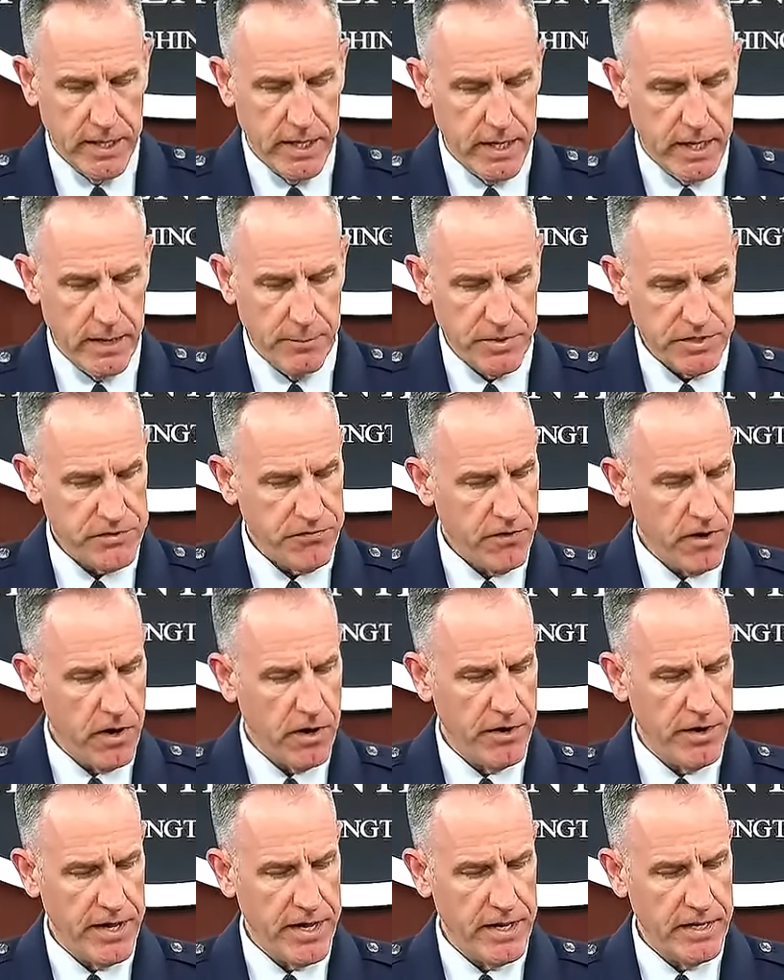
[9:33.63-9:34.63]
As
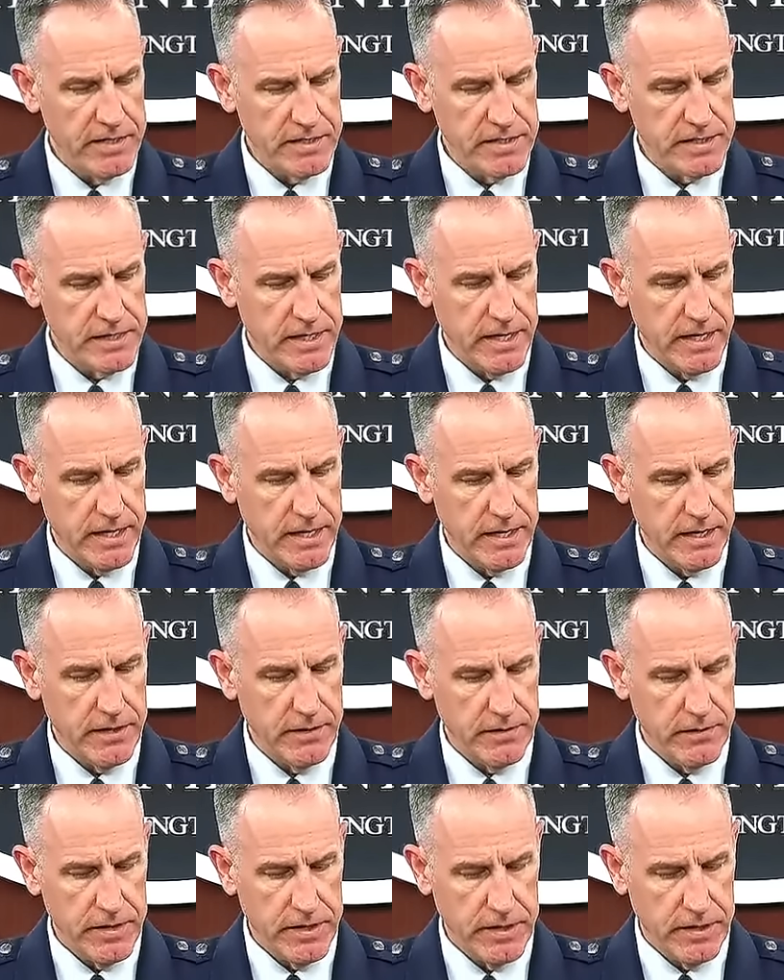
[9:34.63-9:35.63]
far as
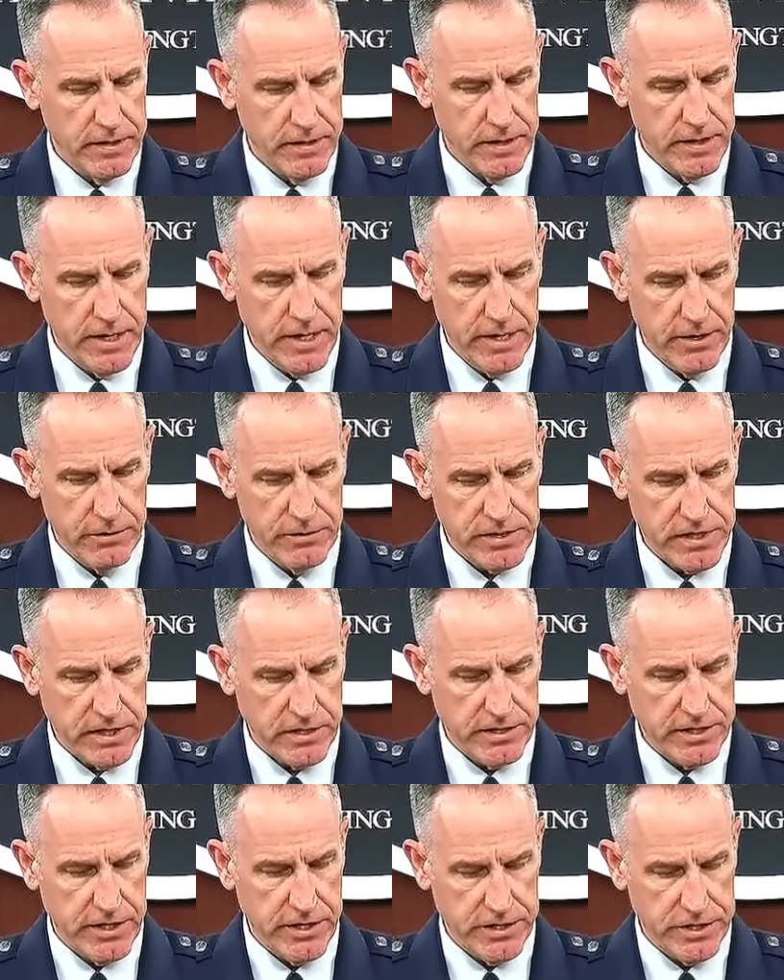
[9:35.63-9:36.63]
the NATO
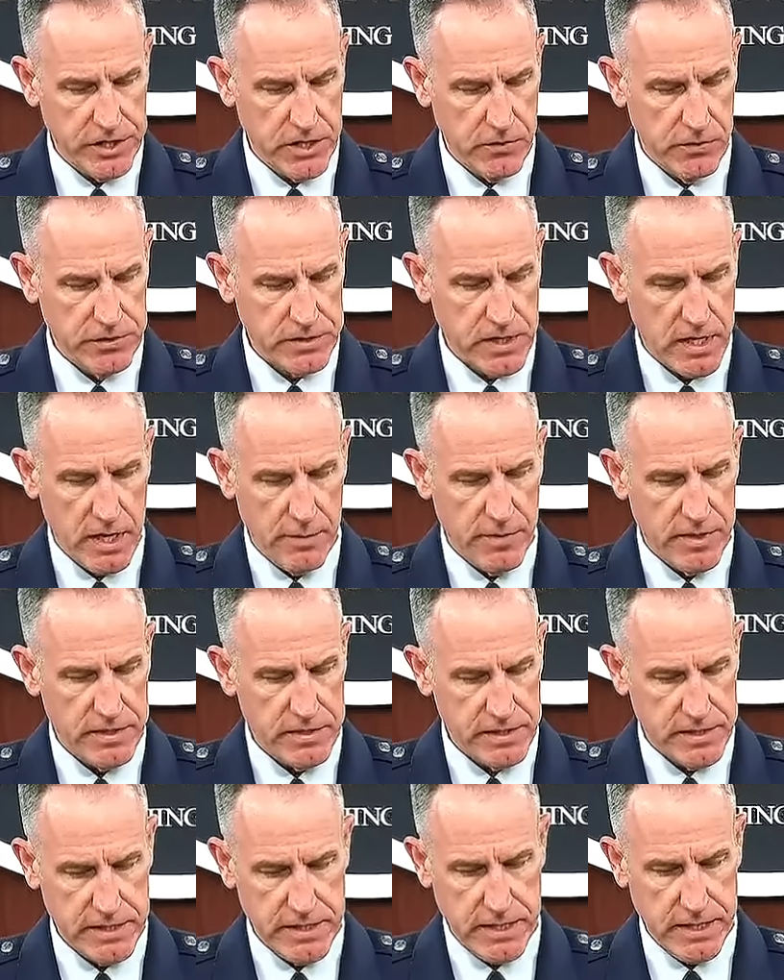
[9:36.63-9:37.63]
Secretary General's
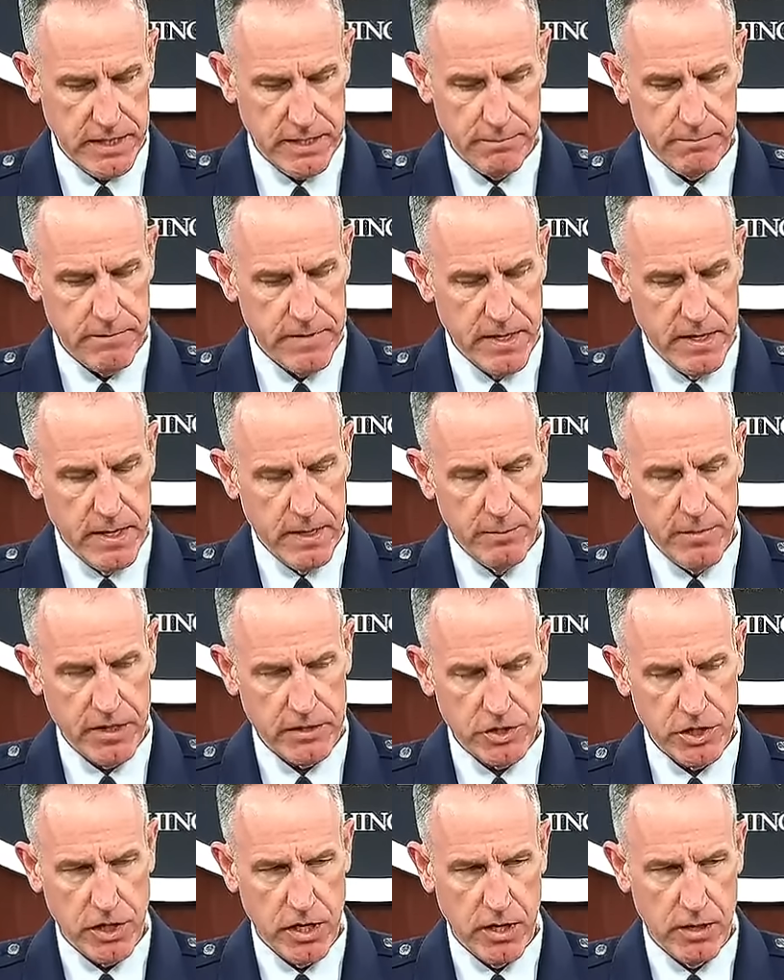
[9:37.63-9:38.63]
comments, I'm
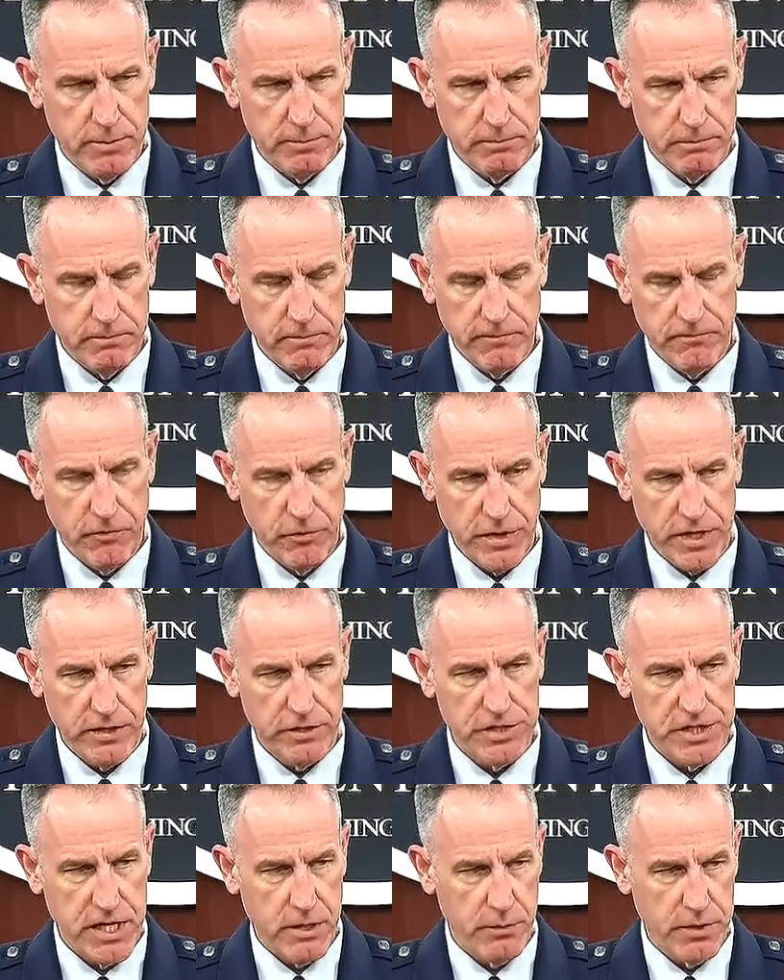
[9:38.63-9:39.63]
not sure I've fully
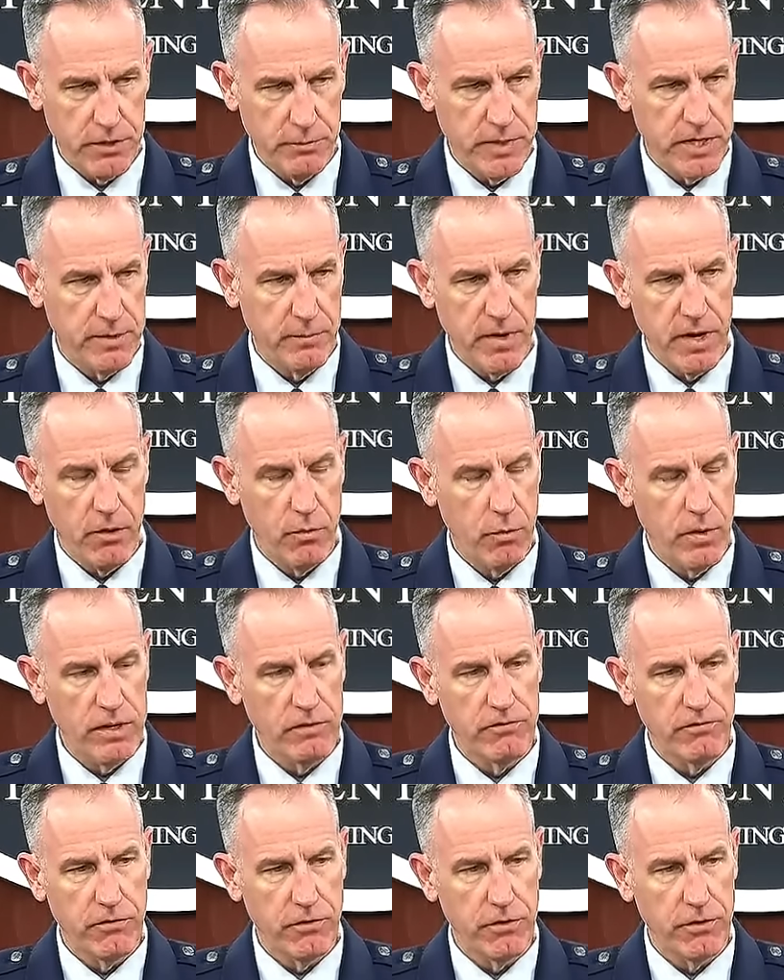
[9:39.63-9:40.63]
understand what you mean about
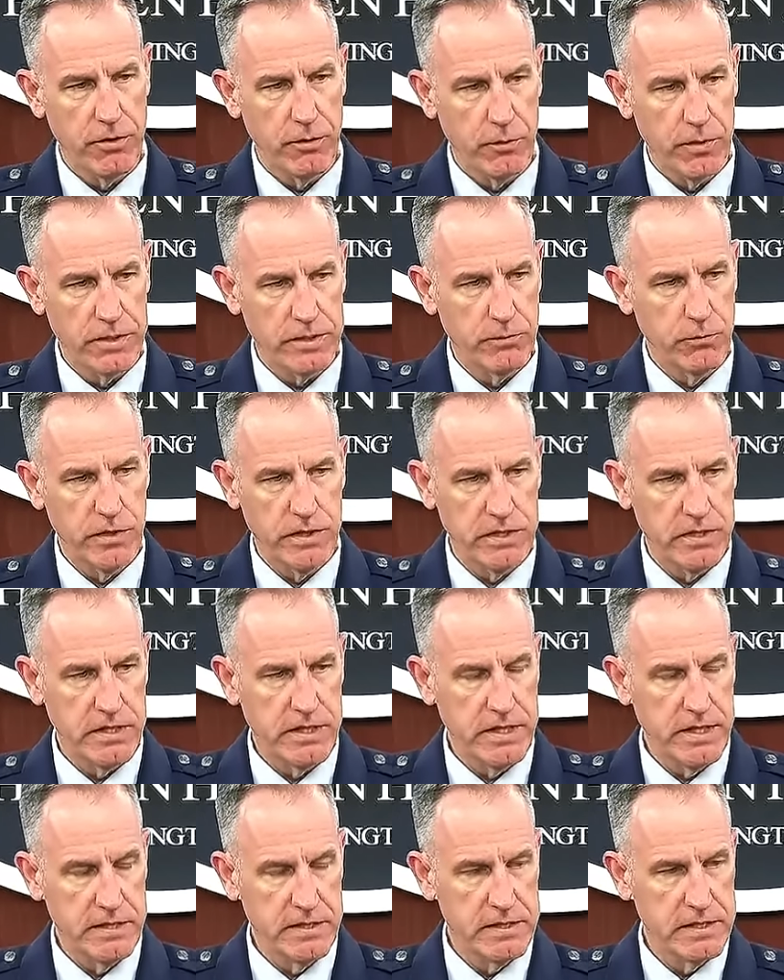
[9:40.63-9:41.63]
went further. What
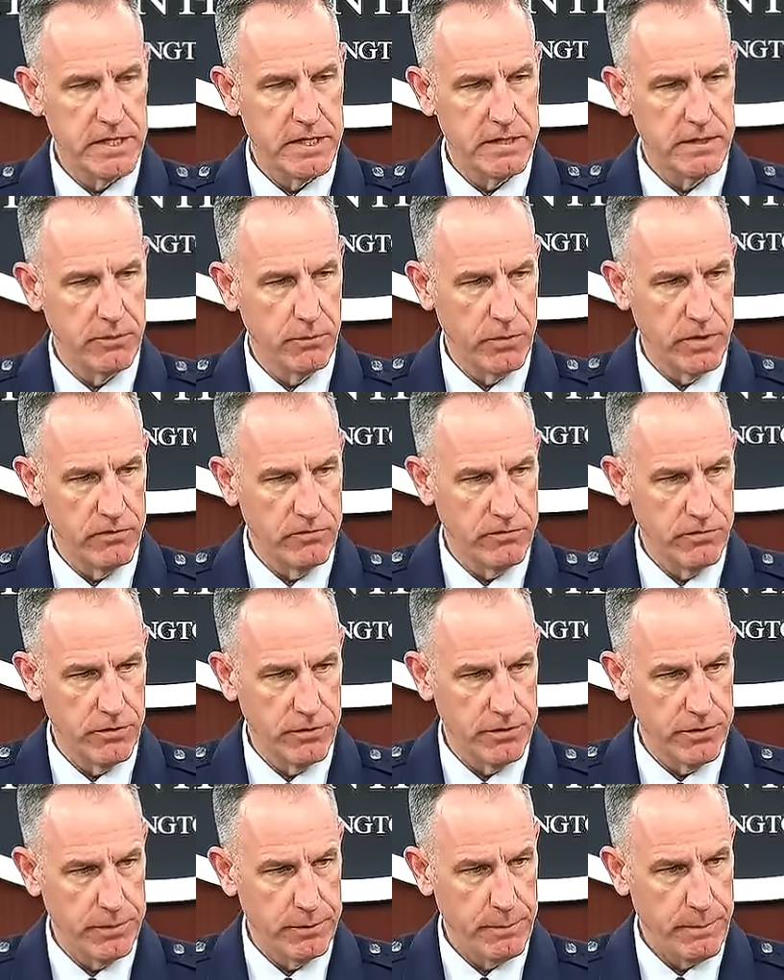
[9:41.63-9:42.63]
did he say that went
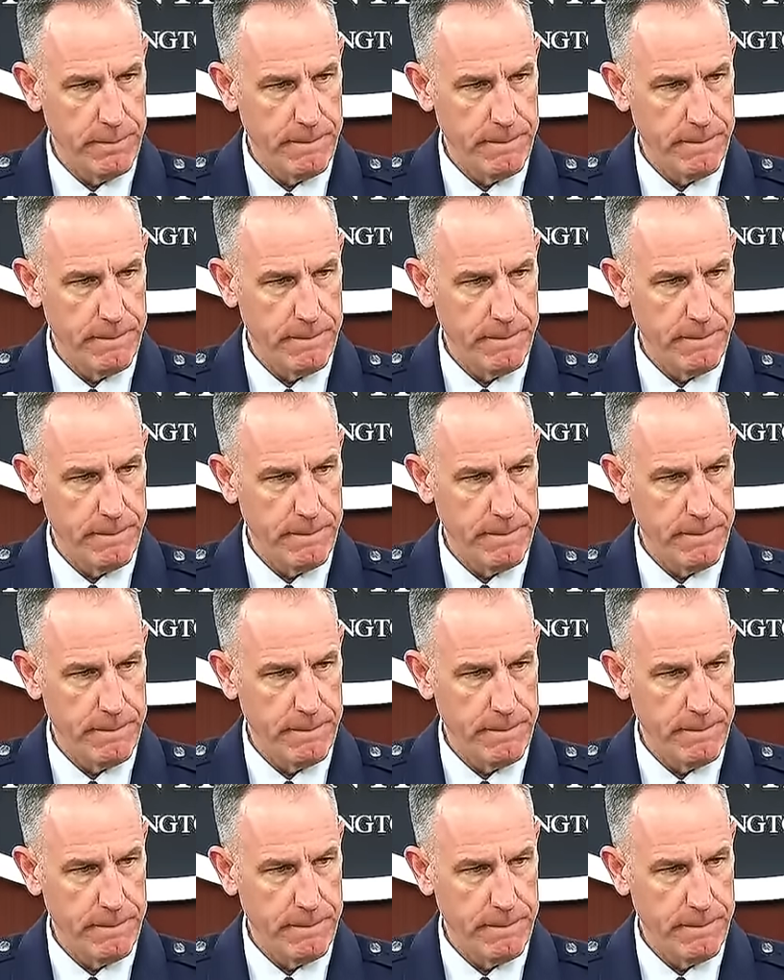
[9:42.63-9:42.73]
further?